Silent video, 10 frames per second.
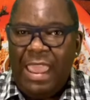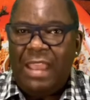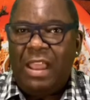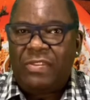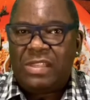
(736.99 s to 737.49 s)

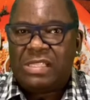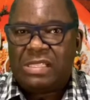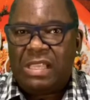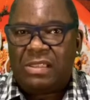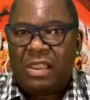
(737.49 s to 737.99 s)
And I just
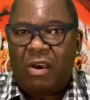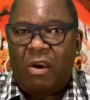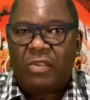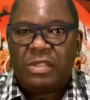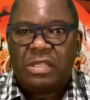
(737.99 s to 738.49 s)
think that
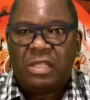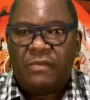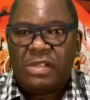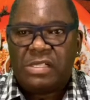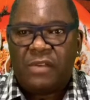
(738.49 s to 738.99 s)
all the
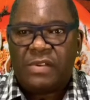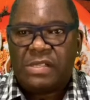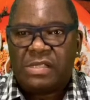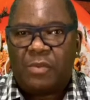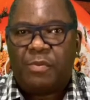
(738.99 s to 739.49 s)
delivery
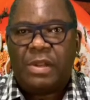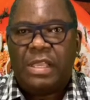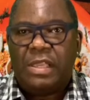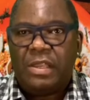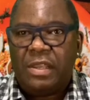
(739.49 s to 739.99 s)
services are pretty
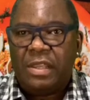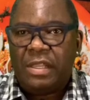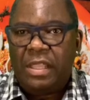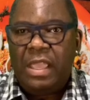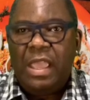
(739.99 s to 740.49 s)
good.